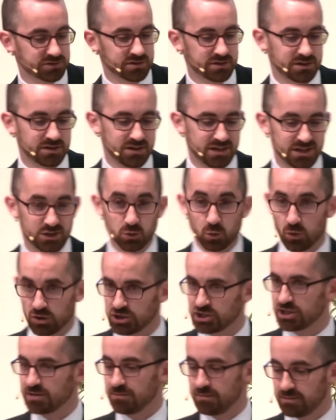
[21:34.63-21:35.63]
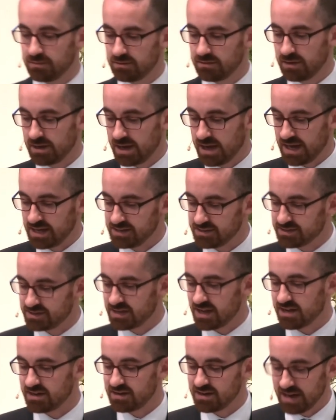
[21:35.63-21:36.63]
in worship and
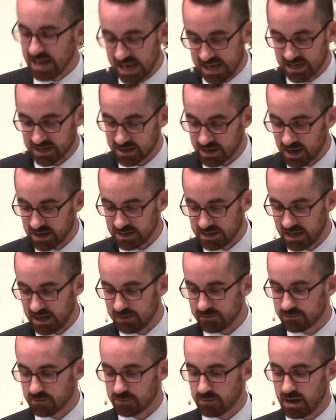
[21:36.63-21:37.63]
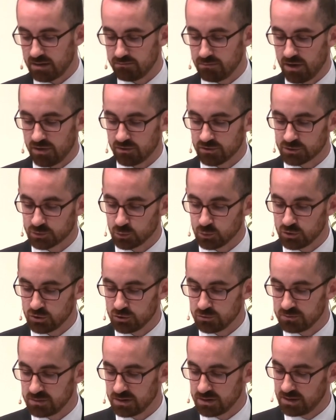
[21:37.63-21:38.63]
said, "Naked I came from my mother's
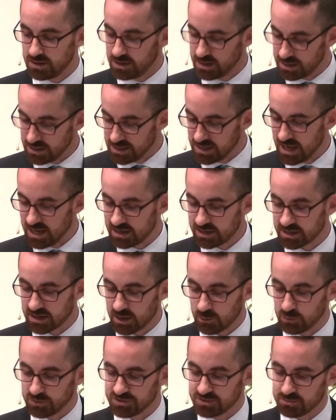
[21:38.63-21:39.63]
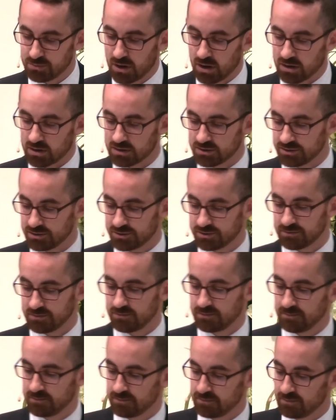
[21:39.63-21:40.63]
womb, naked I will depart.
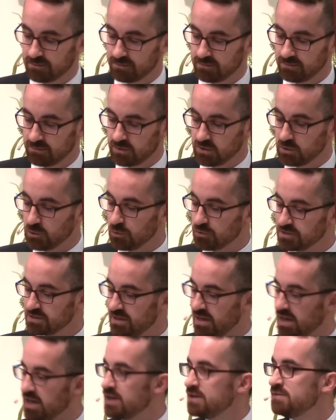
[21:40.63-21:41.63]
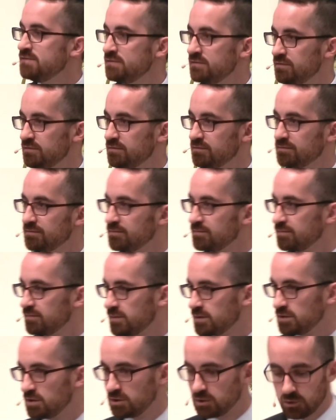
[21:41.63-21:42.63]
The Lord gave, and the
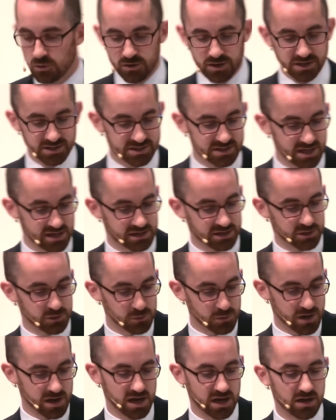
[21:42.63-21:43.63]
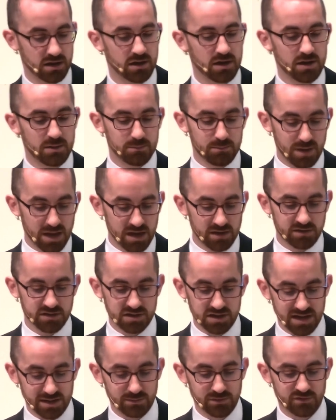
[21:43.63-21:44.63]
Lord has taken away. May the
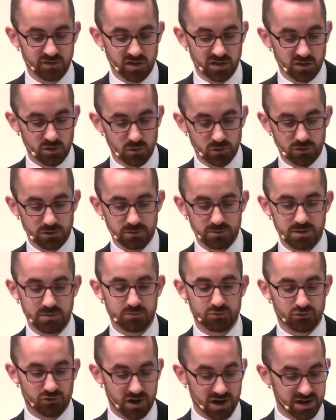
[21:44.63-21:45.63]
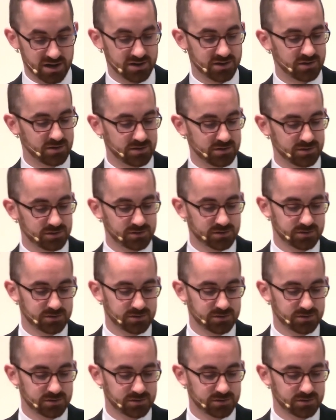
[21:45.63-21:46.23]
name of the Lord be praised."